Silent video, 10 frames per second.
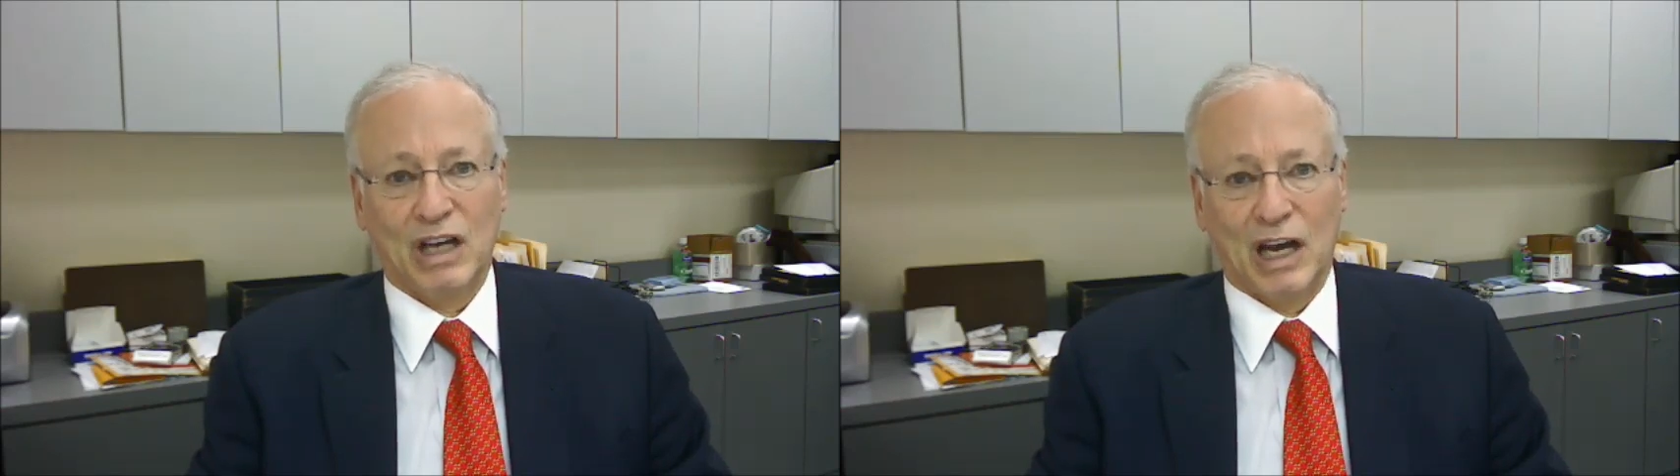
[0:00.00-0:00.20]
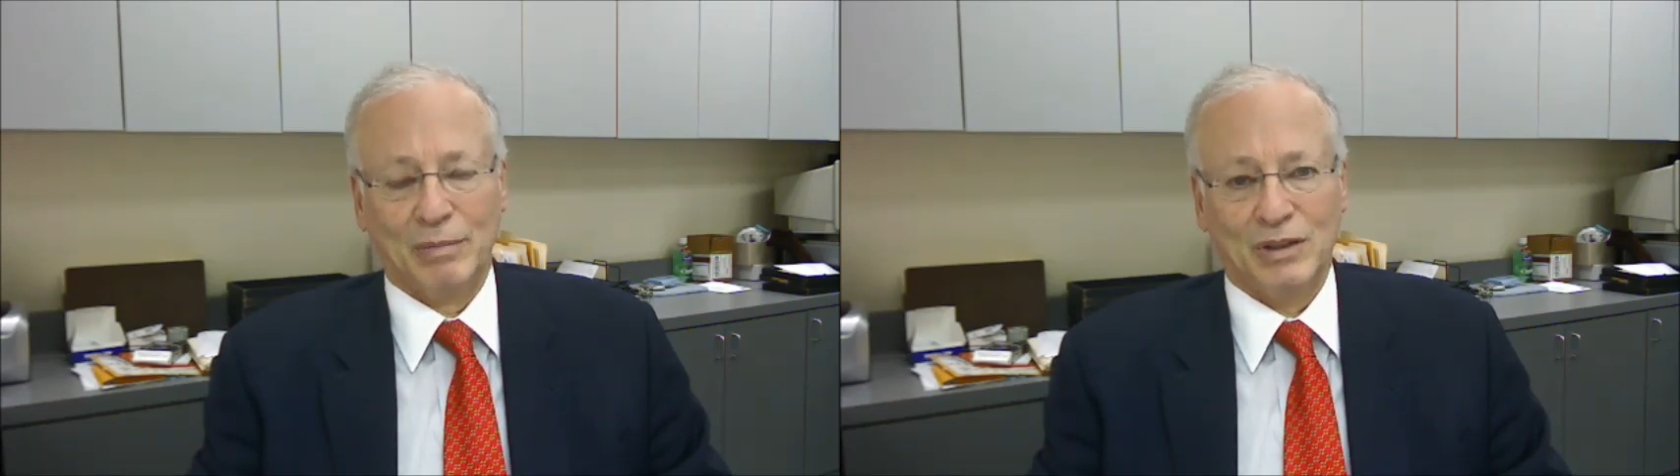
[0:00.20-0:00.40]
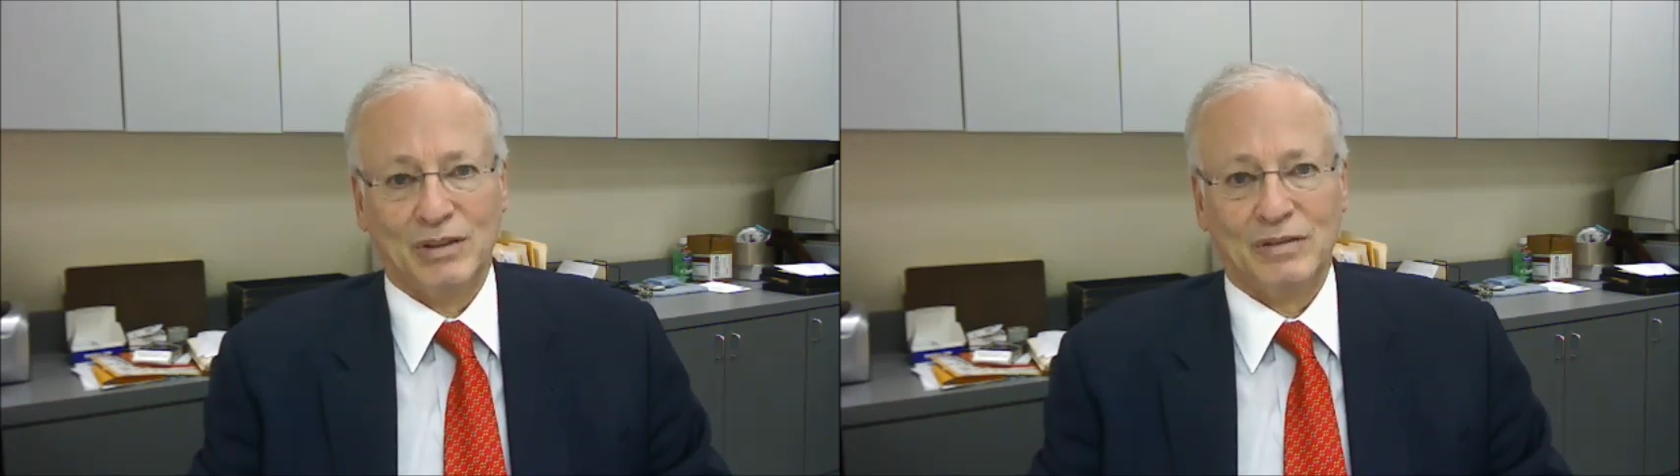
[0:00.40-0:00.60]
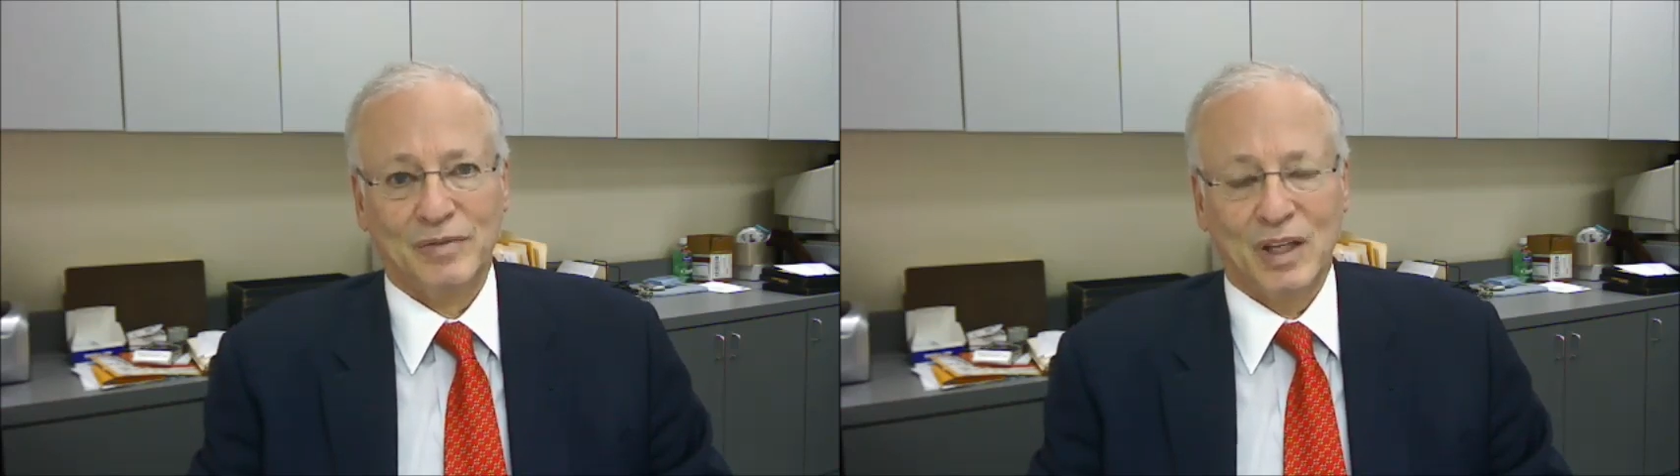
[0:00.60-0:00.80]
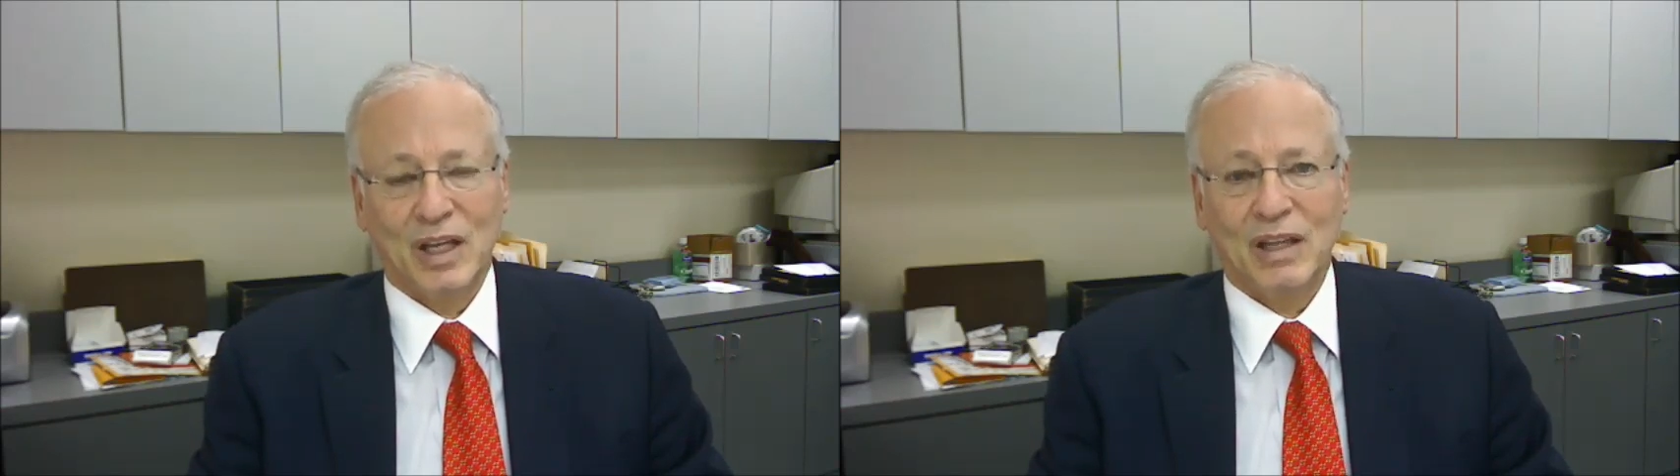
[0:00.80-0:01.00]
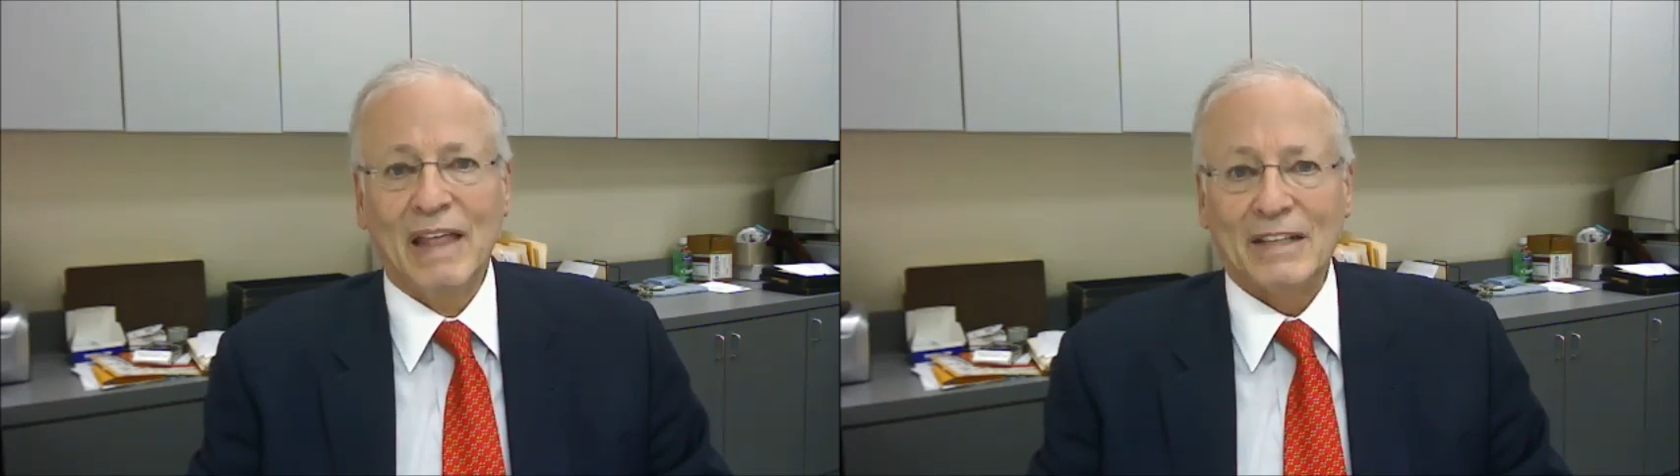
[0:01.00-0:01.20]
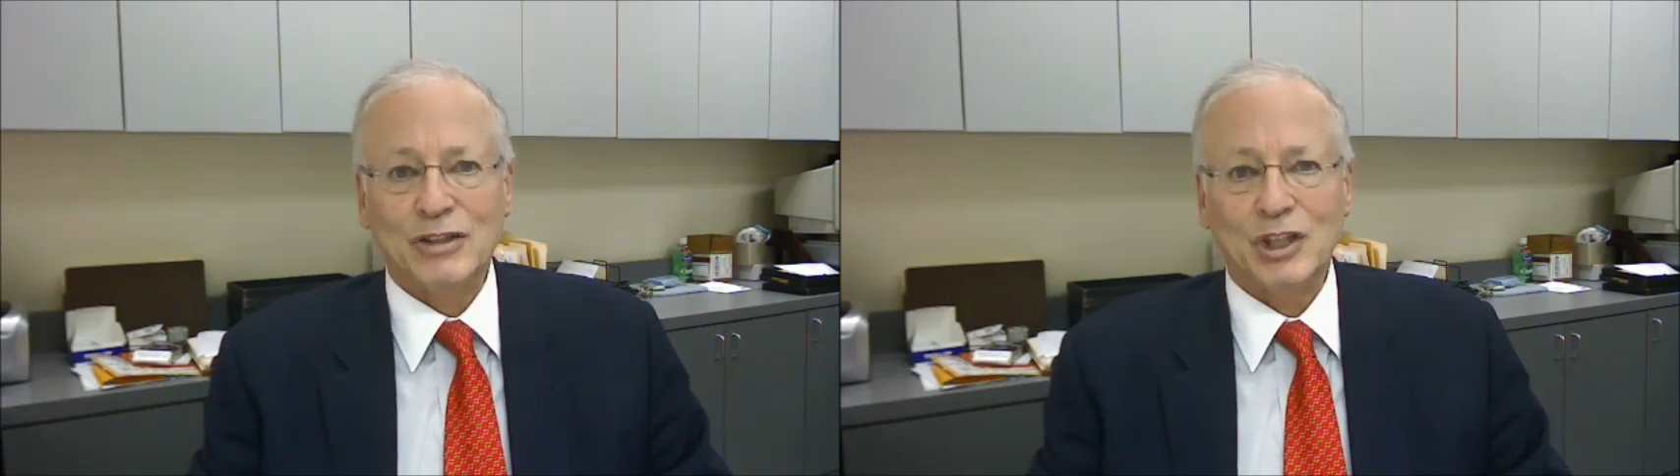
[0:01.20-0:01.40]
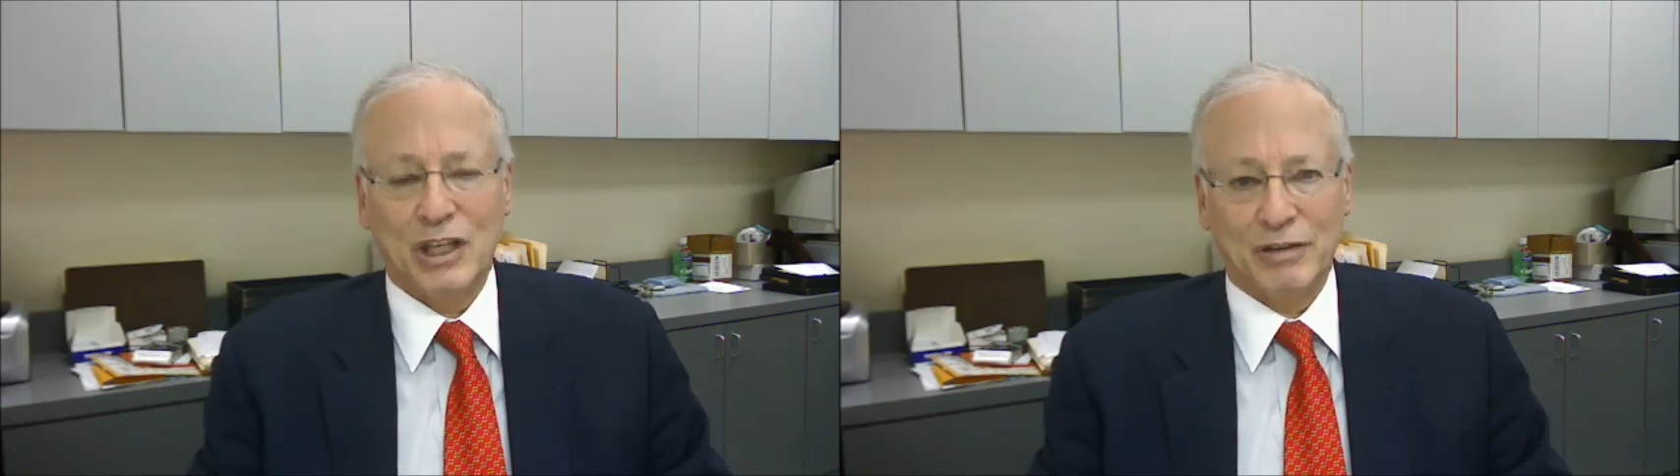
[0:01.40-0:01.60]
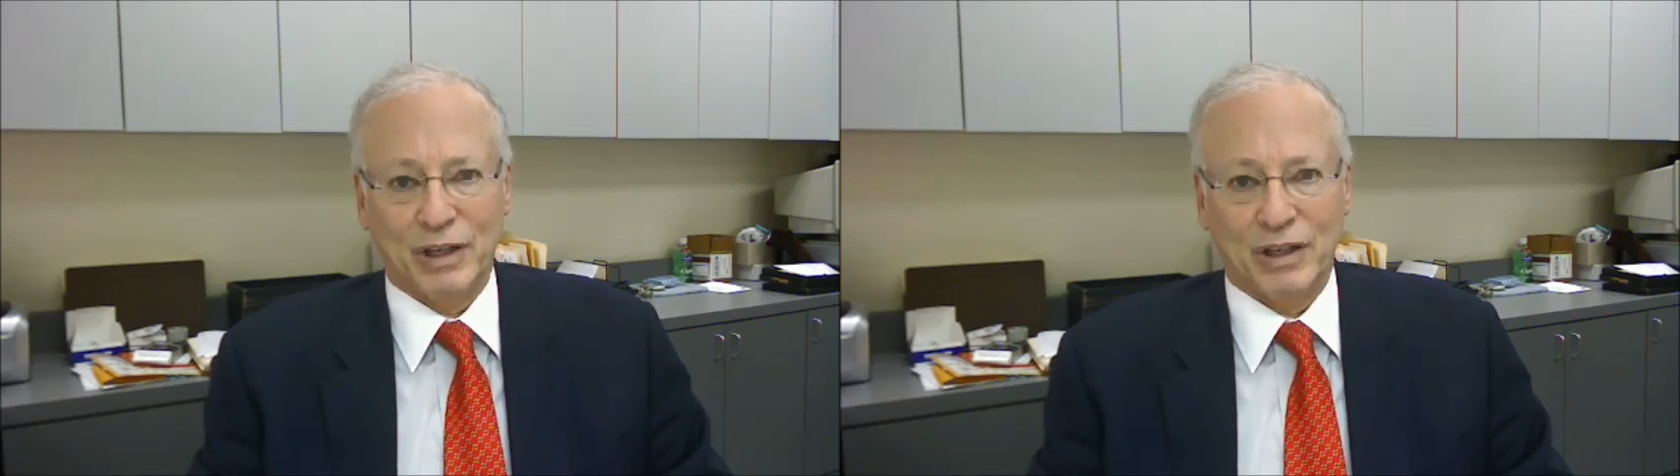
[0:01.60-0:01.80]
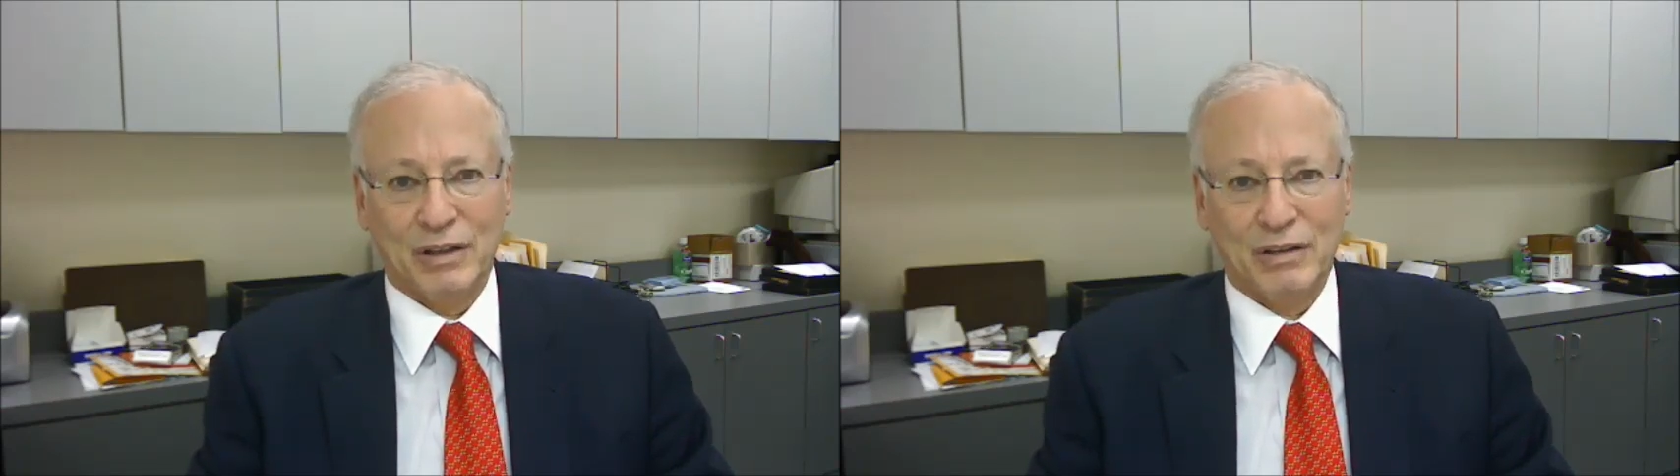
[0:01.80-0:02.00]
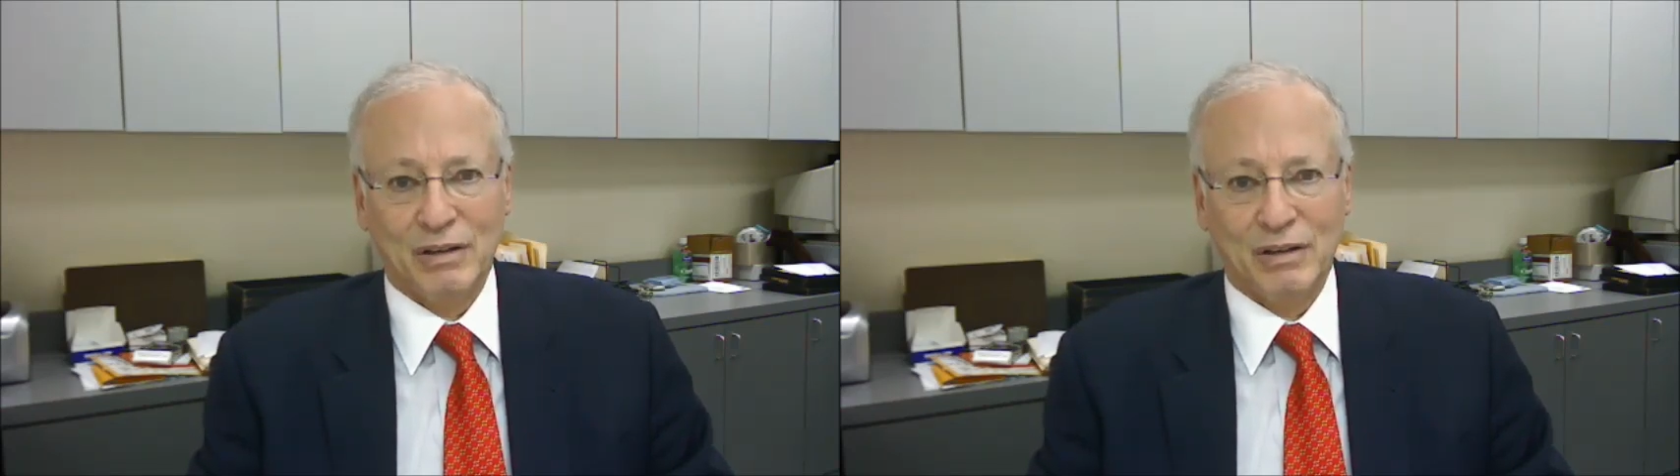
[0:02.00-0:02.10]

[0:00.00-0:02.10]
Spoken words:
diamond. That's a giving.